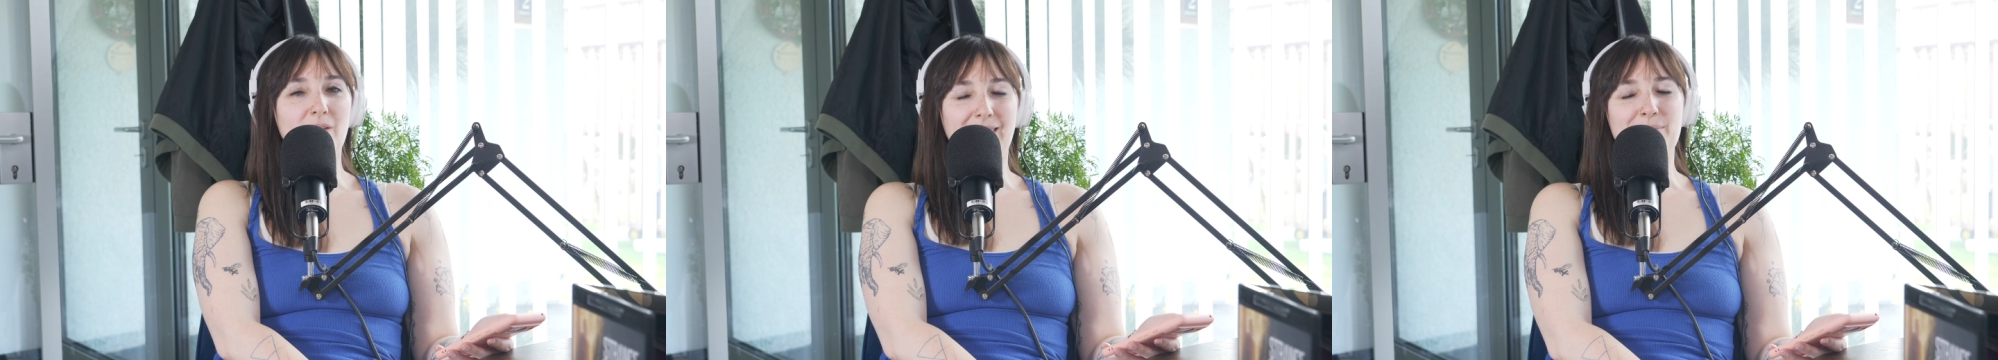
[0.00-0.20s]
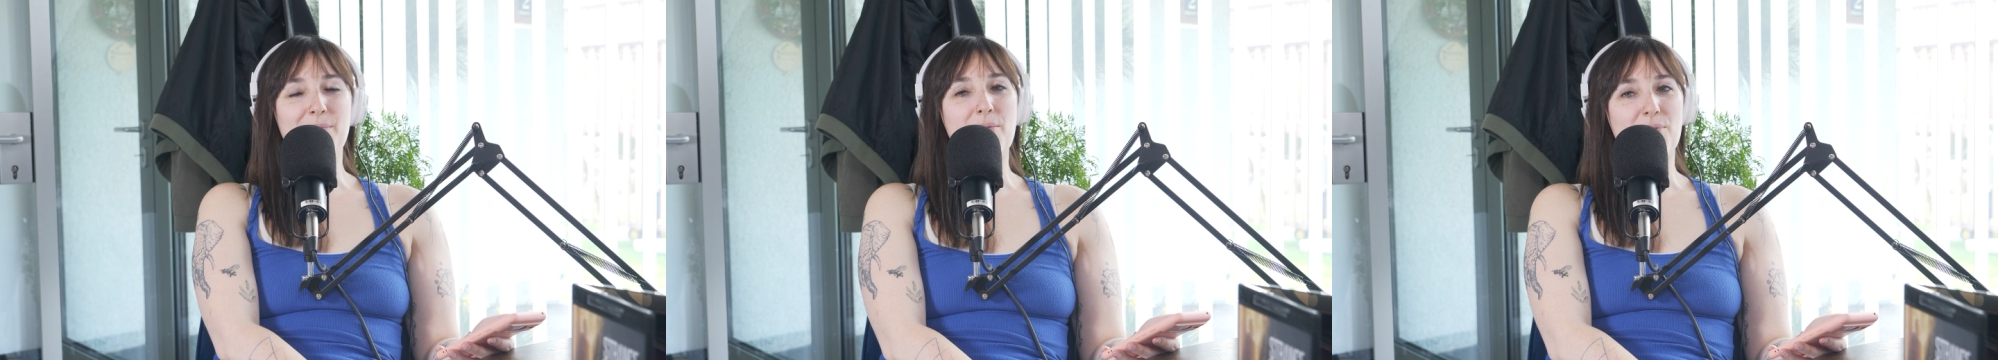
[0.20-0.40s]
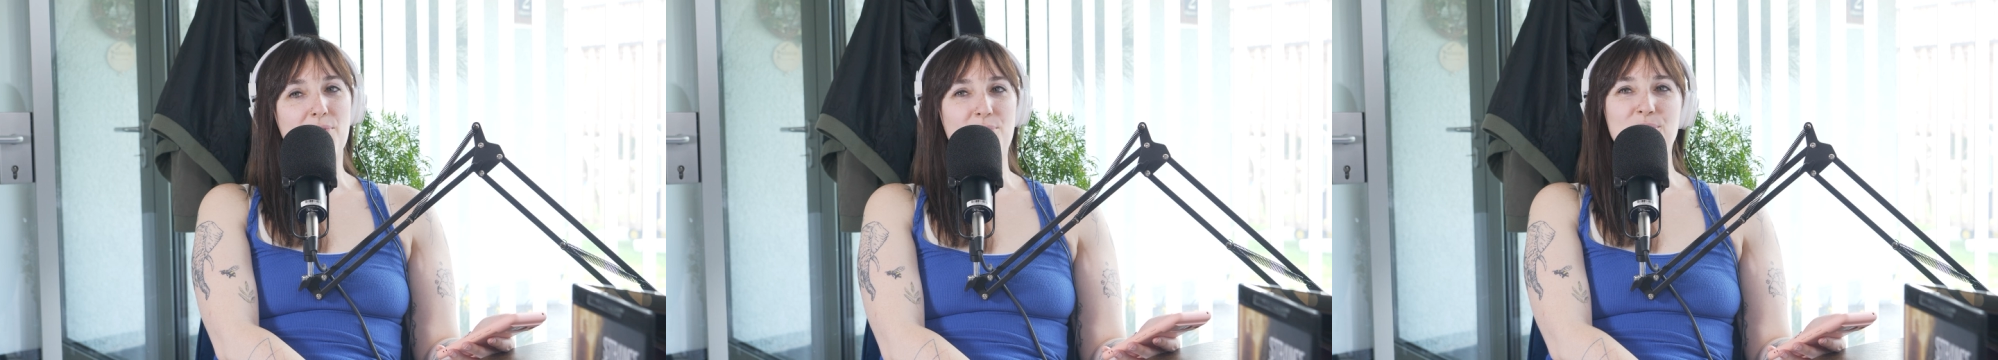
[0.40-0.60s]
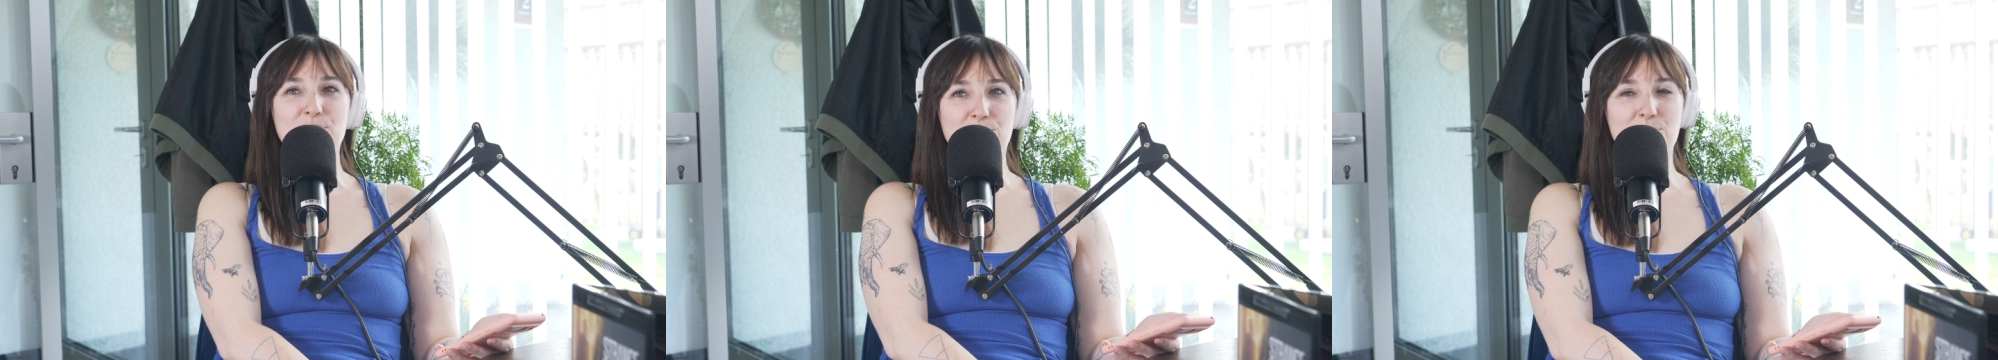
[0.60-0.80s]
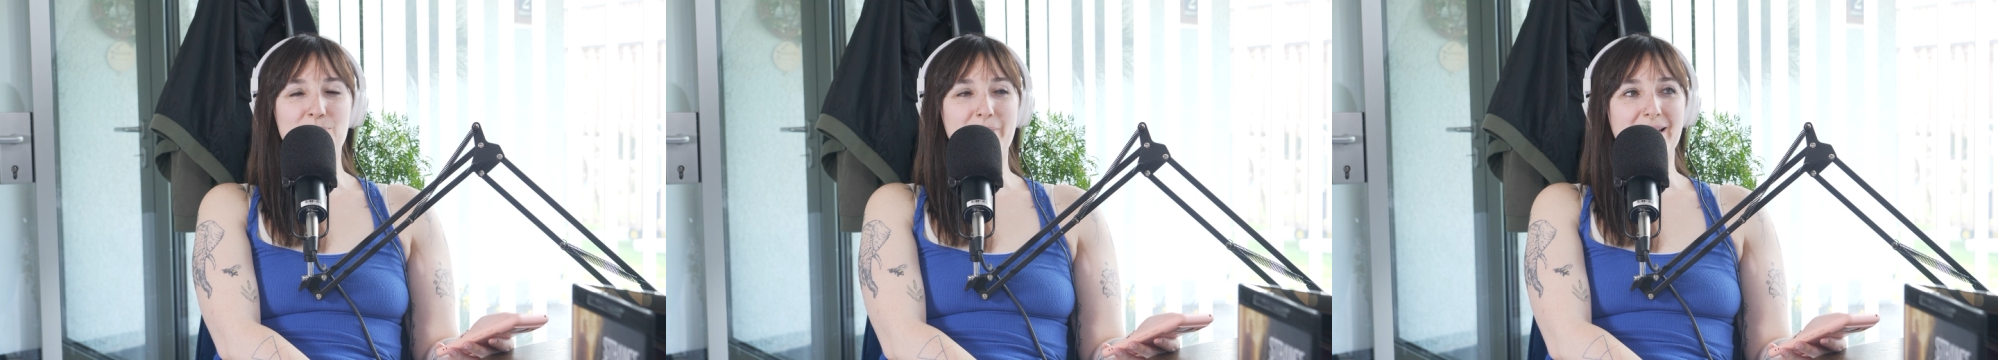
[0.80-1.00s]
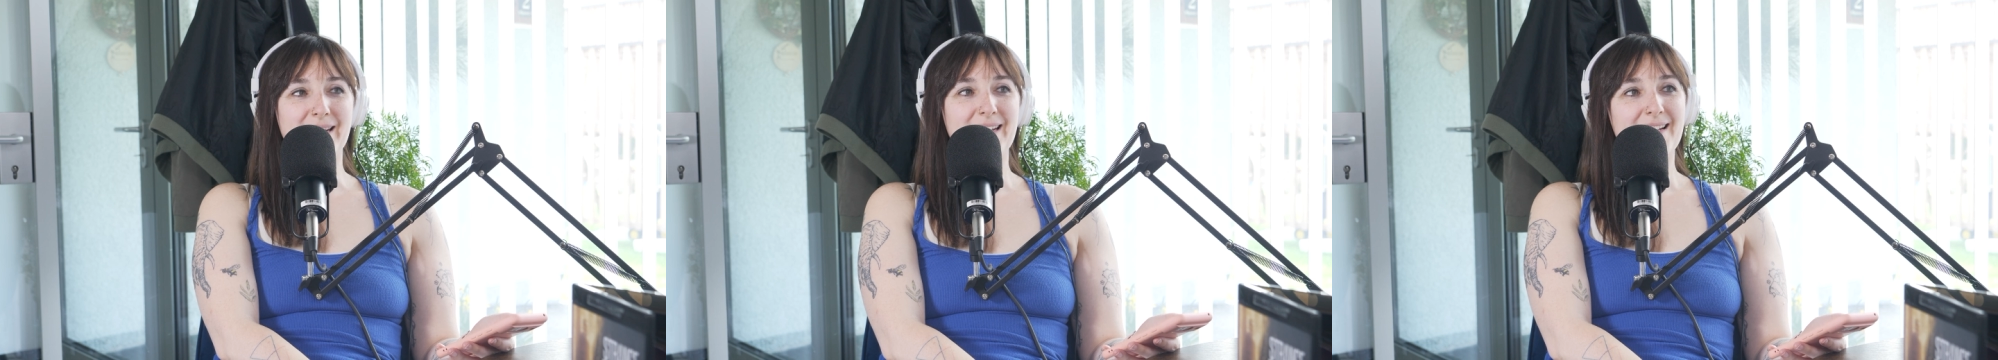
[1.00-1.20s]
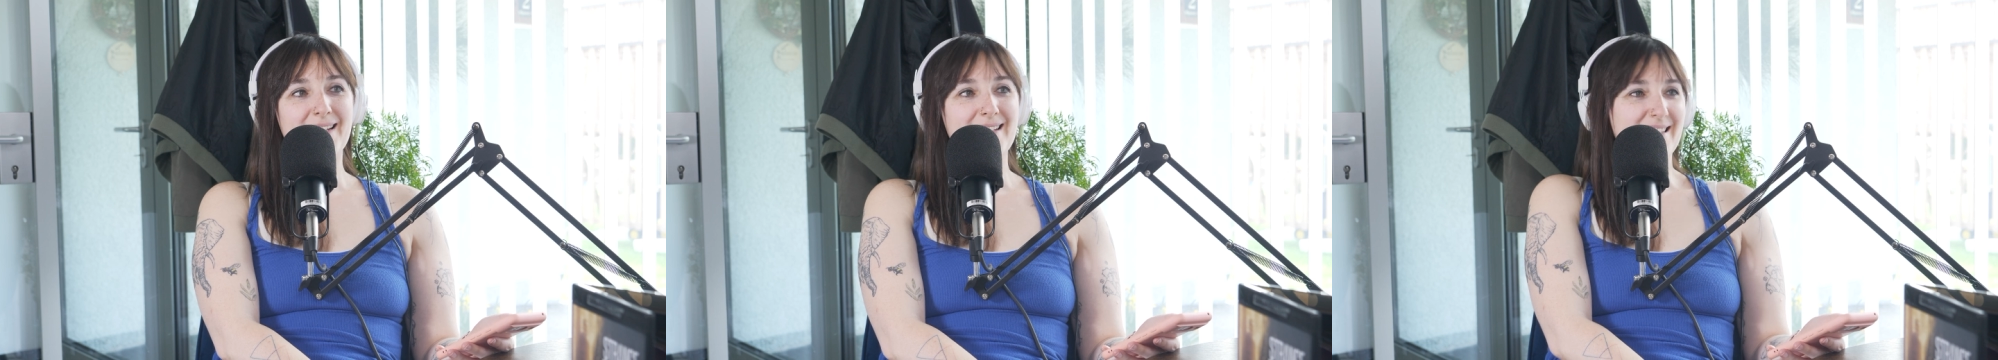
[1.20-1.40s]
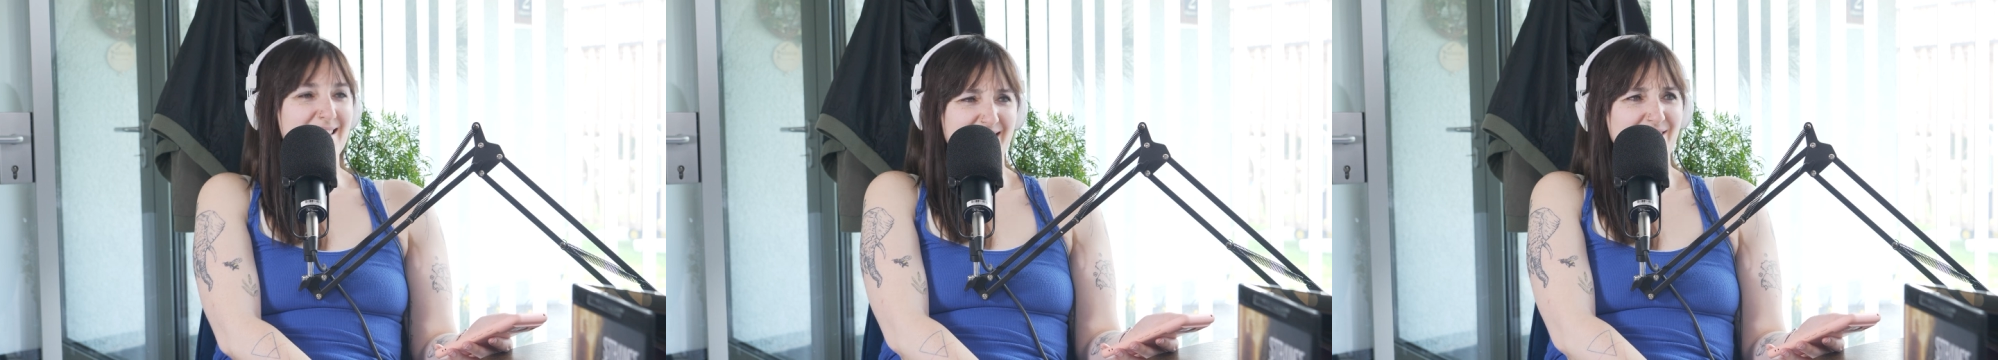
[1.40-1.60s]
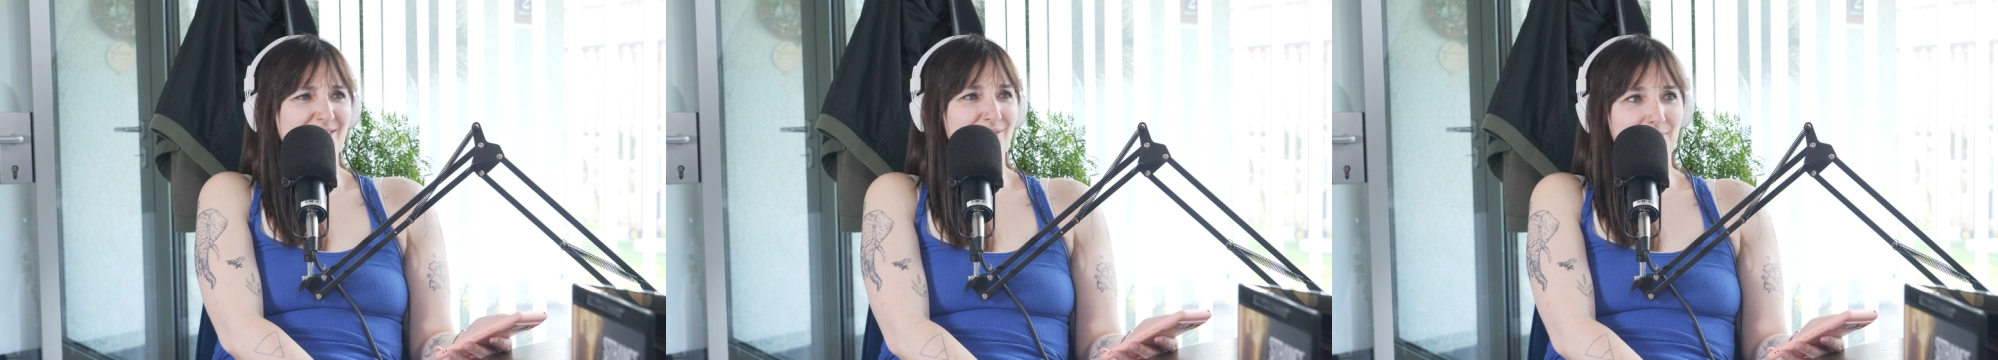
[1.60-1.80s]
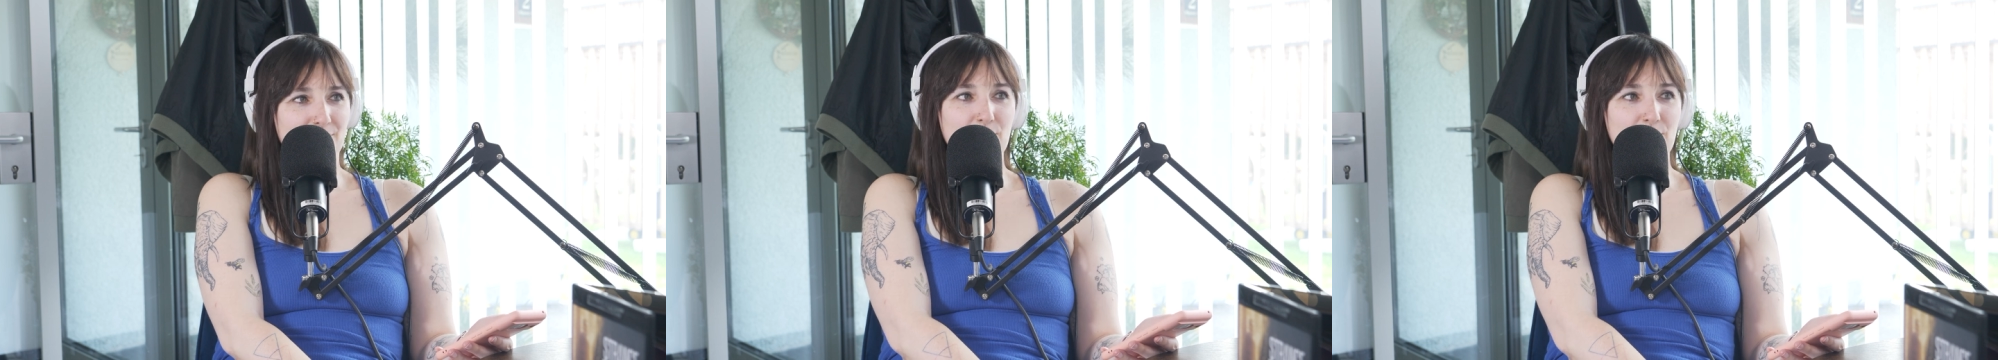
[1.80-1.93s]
is maybe the wrong word, but it's still